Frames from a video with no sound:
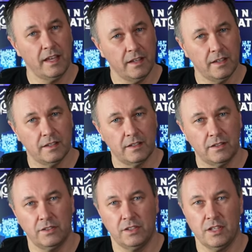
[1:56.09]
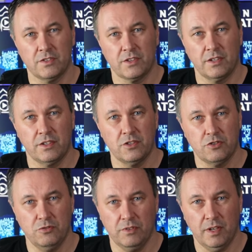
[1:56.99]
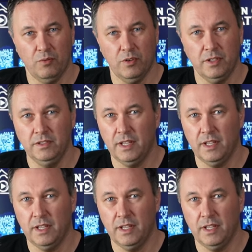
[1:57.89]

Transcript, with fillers: And yes, I did shoot that one.